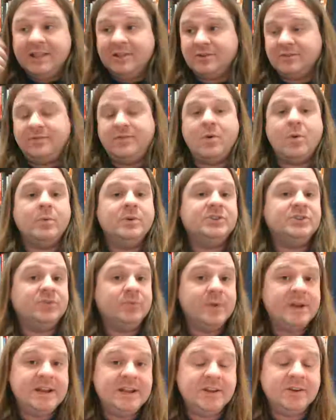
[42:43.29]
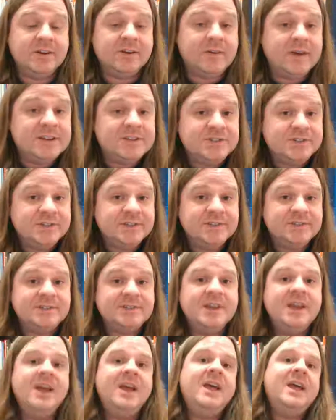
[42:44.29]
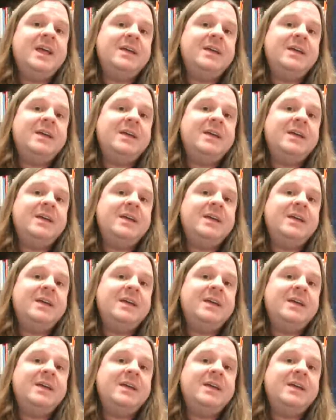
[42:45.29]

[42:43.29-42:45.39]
I look forward to reading your questions